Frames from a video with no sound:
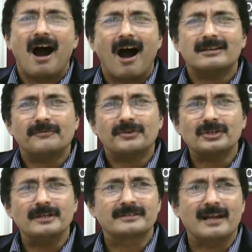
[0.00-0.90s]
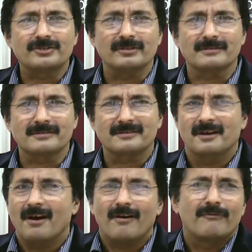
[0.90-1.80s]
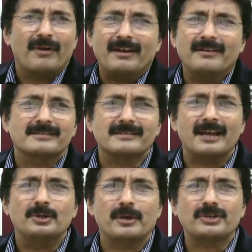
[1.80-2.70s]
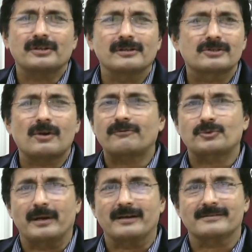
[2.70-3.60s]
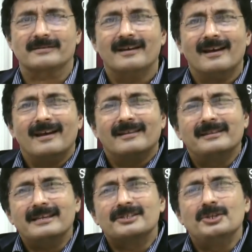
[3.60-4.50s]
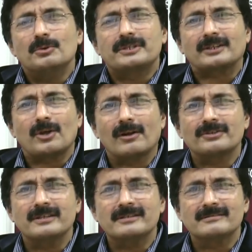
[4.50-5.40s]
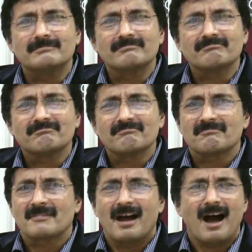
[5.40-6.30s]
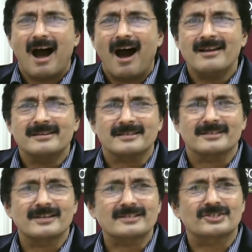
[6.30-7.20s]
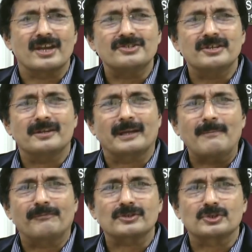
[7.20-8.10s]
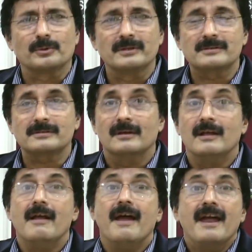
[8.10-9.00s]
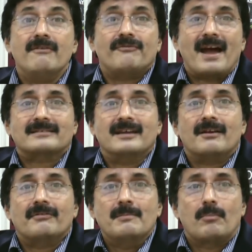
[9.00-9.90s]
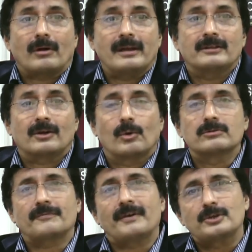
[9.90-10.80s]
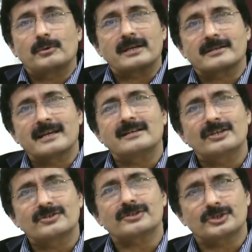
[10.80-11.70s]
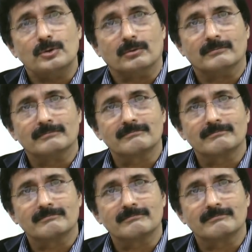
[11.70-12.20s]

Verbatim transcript: Artificial intelligence, various educational softwares, these new technologies aren't just changing the game for students. In fact, they are remodeling the roles of educators and teachers too.